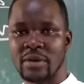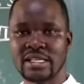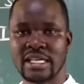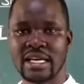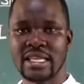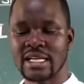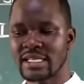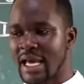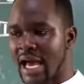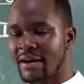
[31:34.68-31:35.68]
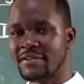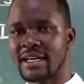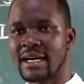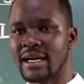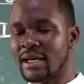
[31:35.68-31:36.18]
are saying that
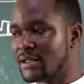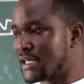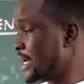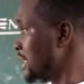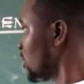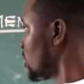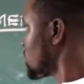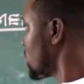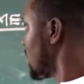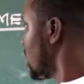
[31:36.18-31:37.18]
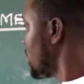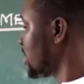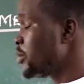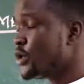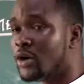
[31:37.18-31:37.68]
after signing also now with
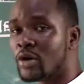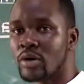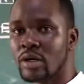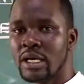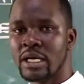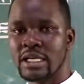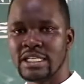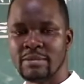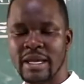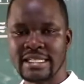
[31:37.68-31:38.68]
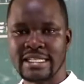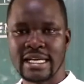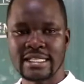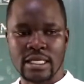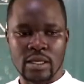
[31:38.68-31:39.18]
Bunyoro, it meant
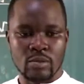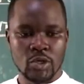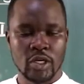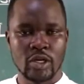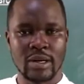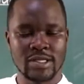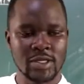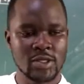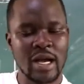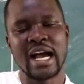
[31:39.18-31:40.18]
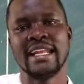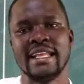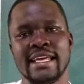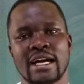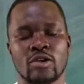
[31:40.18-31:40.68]
that Bunyoro was also under
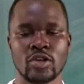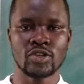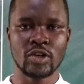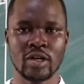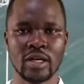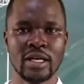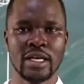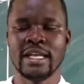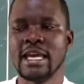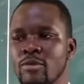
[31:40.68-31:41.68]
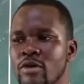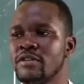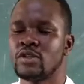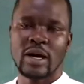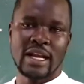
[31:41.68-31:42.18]
their control. They
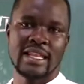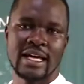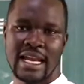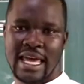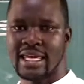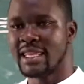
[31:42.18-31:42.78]
moved to another like